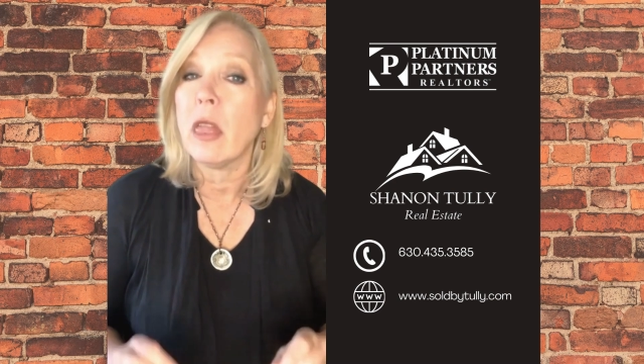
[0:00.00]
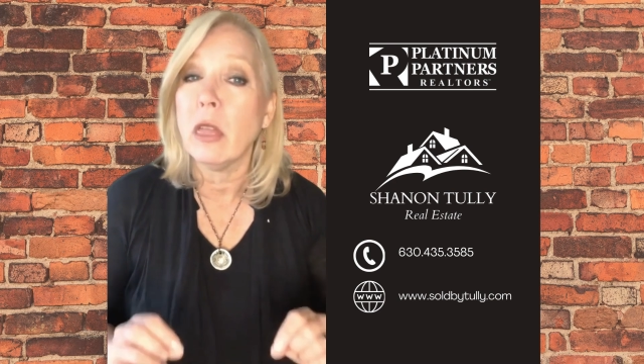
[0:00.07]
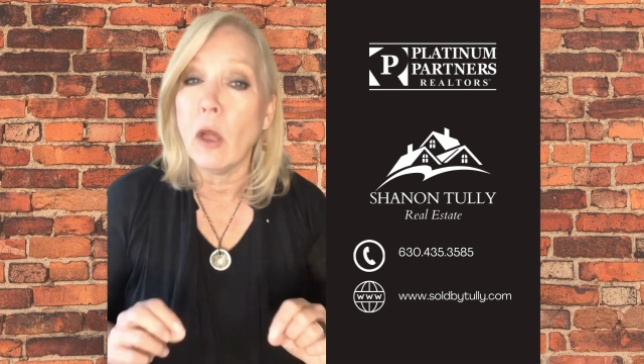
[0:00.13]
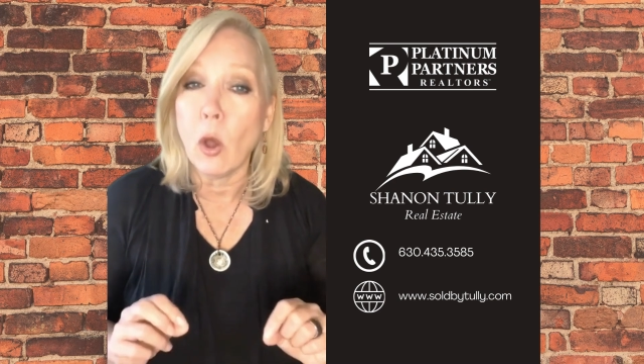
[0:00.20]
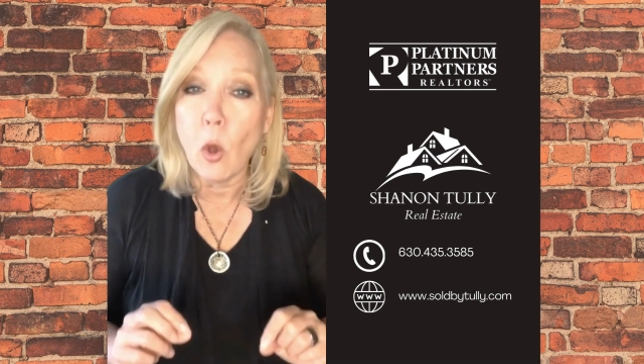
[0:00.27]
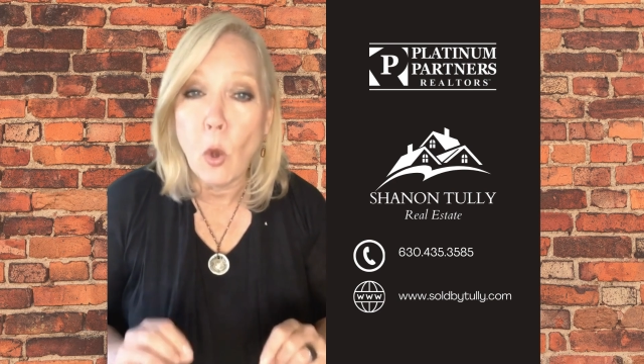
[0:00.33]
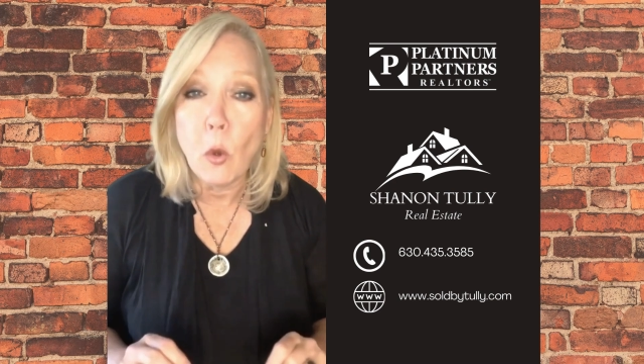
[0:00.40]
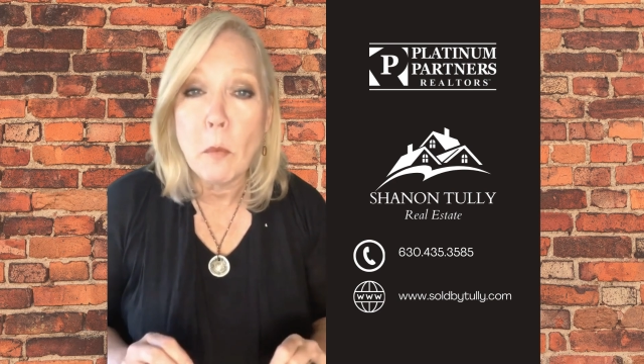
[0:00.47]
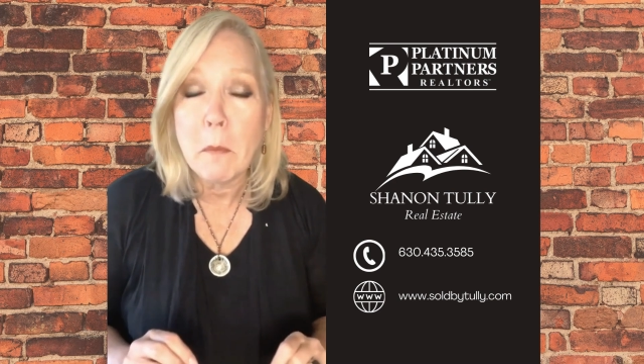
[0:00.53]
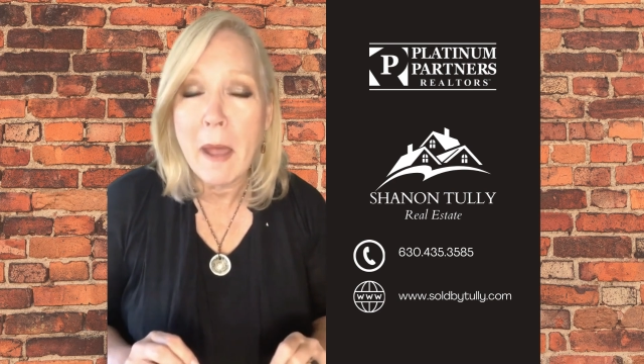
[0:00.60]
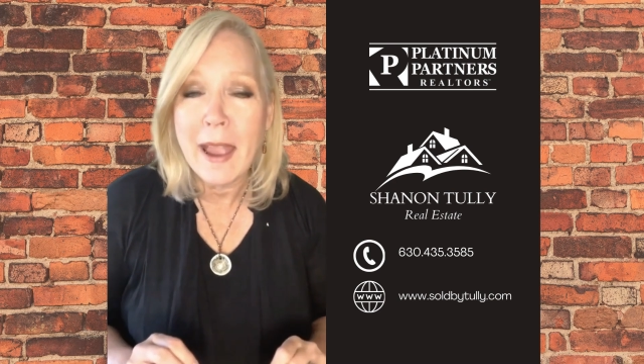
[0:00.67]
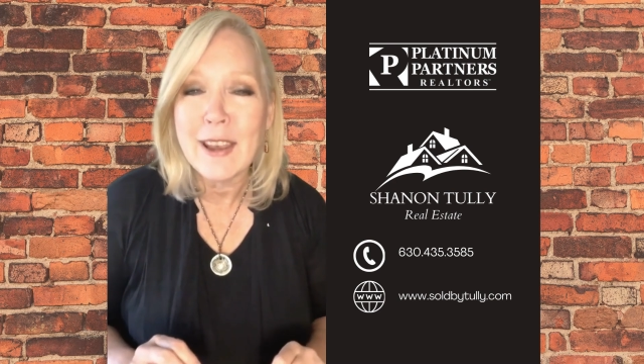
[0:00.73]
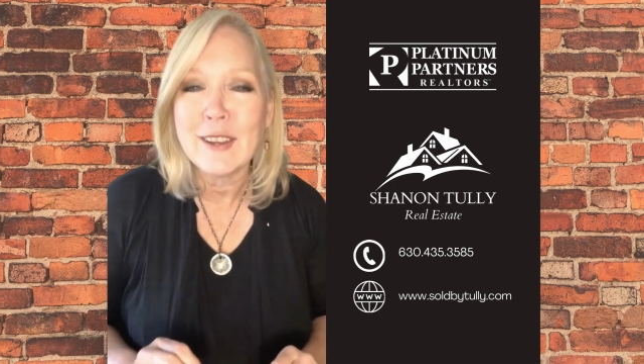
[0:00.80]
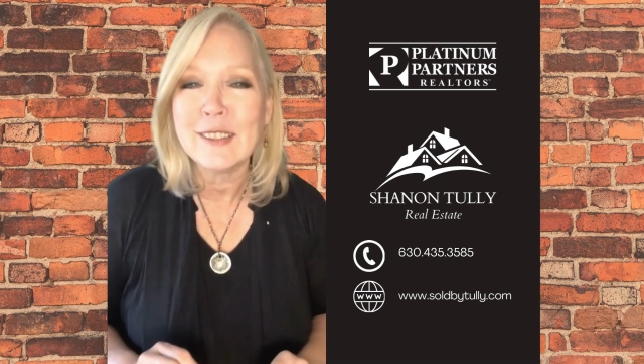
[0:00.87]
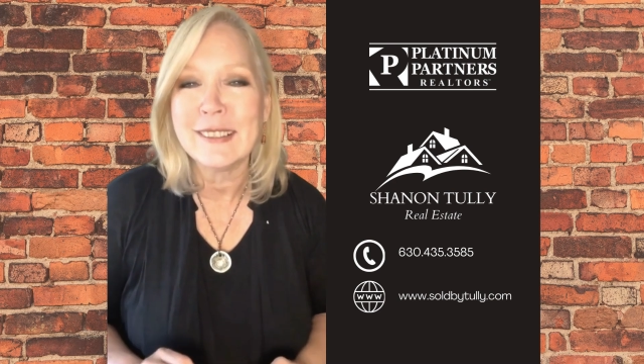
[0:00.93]
The Home
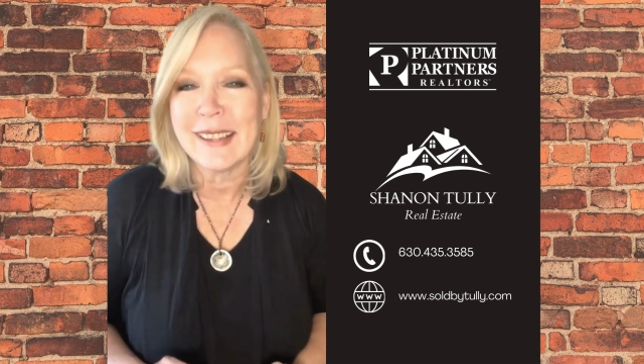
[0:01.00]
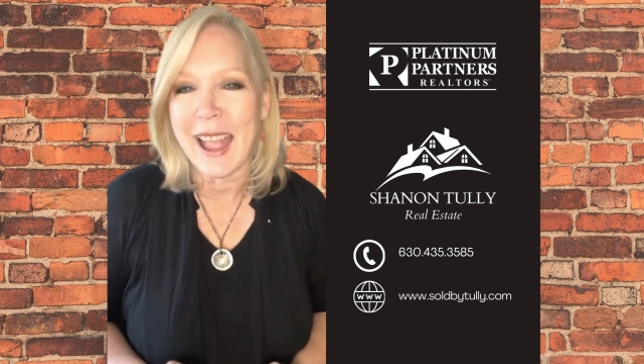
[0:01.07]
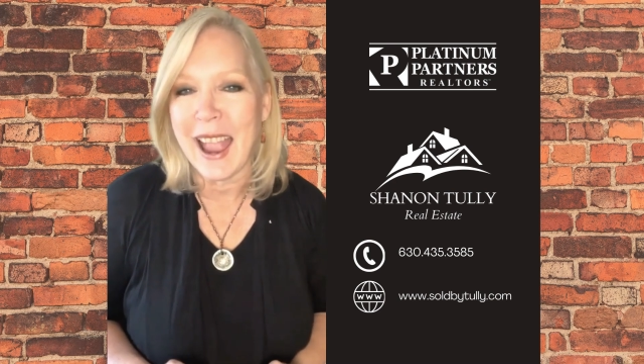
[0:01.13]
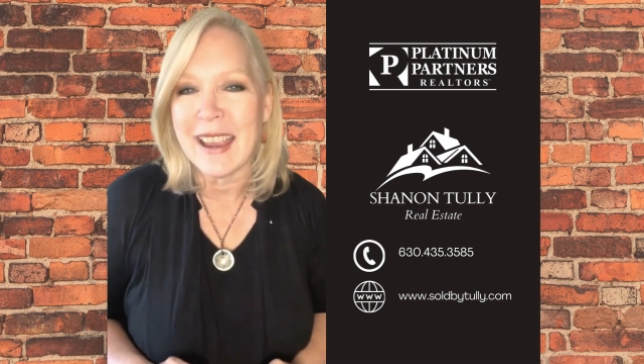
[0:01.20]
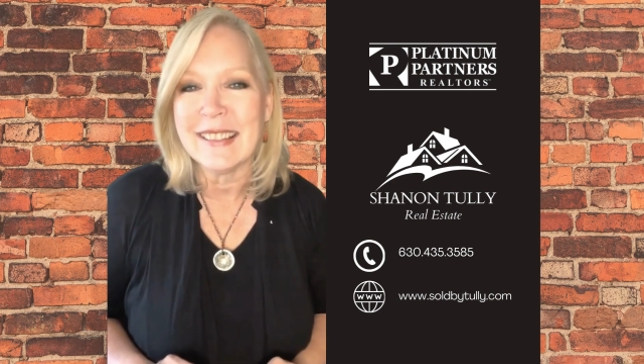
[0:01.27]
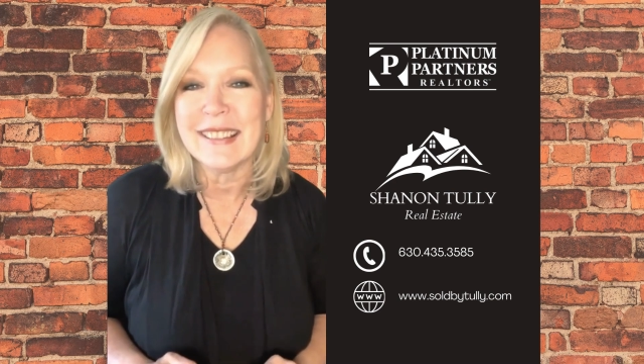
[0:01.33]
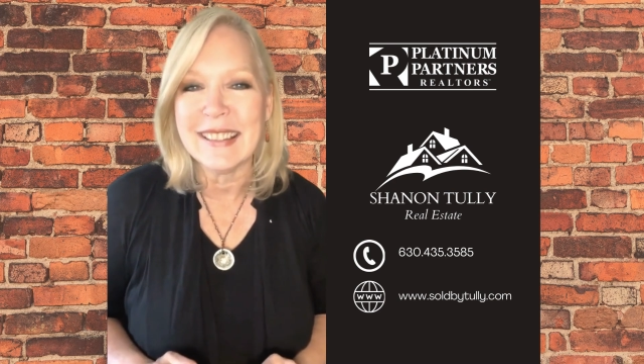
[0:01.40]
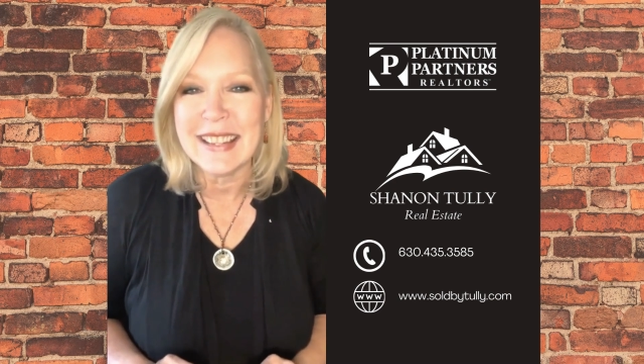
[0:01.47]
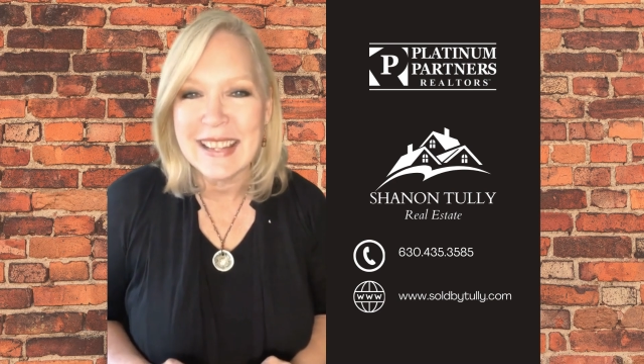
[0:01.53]
Buyer's Guide to